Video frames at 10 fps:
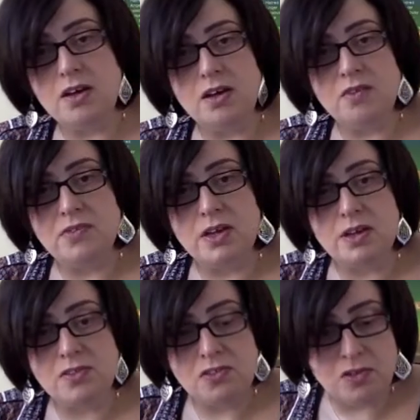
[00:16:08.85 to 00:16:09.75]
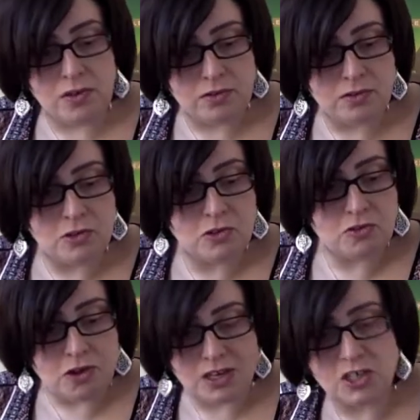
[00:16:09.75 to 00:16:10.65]
of a certain
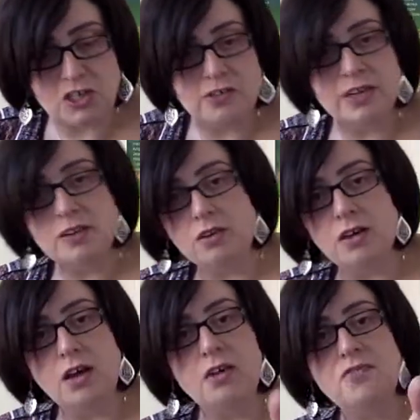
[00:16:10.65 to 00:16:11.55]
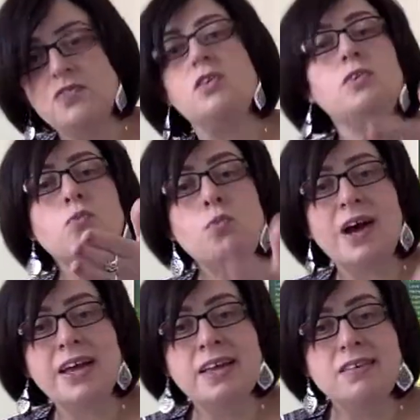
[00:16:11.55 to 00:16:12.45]
structure in your life, certain
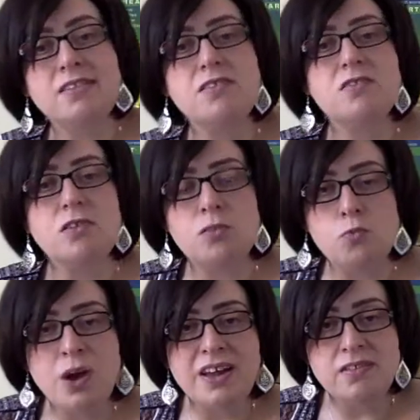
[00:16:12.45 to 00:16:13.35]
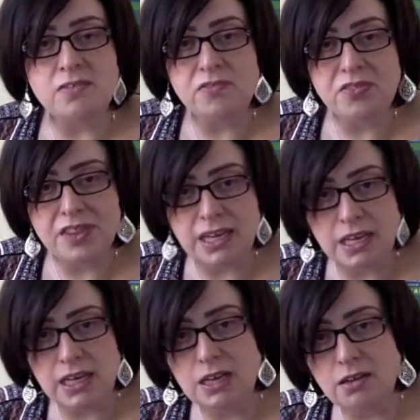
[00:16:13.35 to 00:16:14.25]
ways of
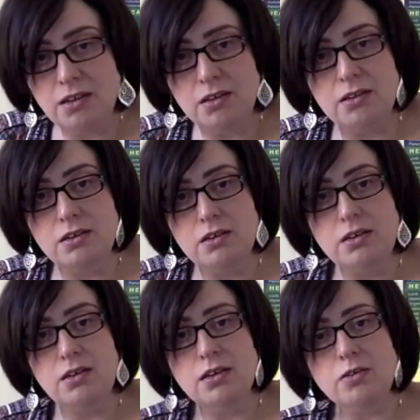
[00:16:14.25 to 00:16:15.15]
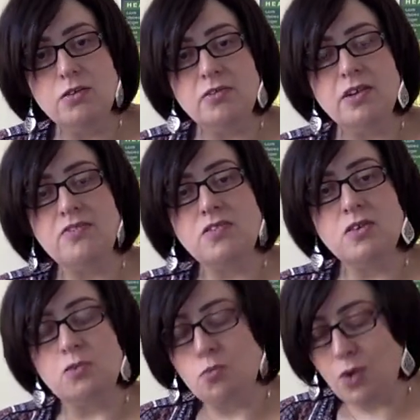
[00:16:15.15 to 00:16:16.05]
thinking. Could have left
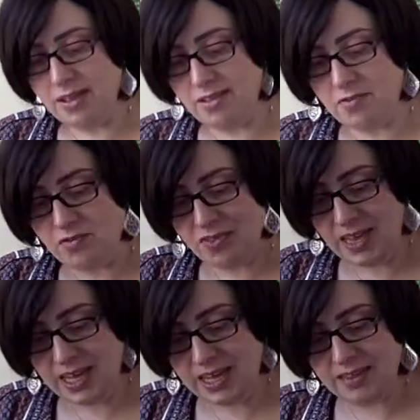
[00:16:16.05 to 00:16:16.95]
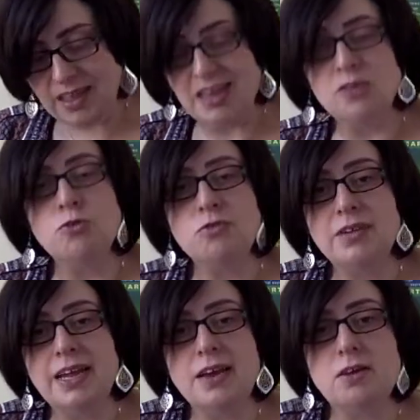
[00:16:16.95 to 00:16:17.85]
certain ways of thinking that you
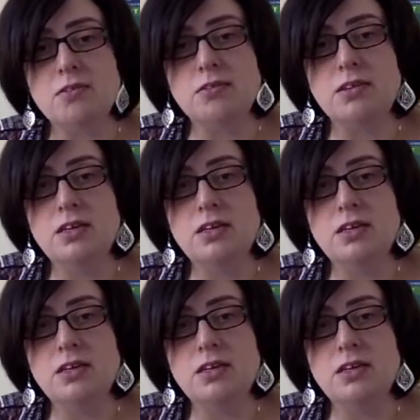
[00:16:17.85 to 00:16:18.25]
cannot